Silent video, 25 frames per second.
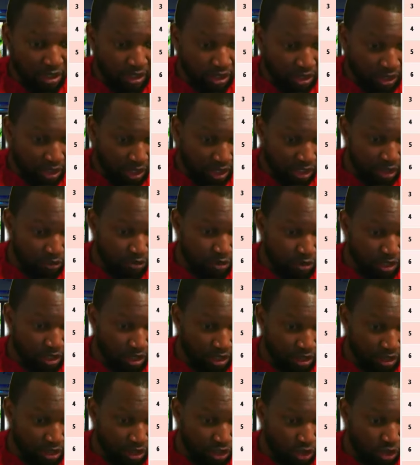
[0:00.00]
she has been
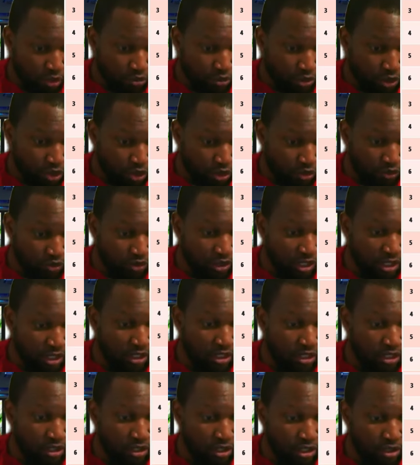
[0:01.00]
on some stuff that
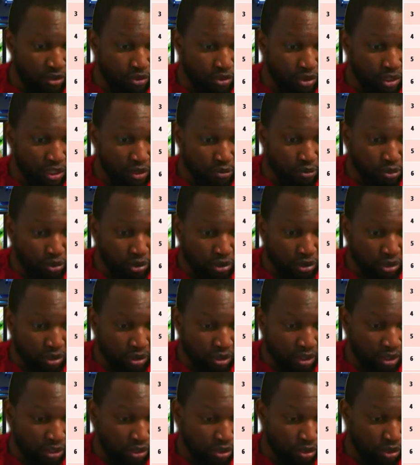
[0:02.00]
they really put
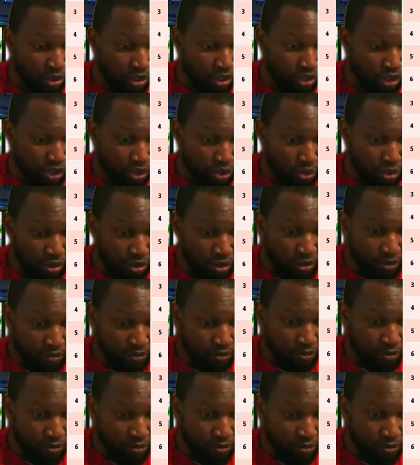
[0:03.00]
her on to ensure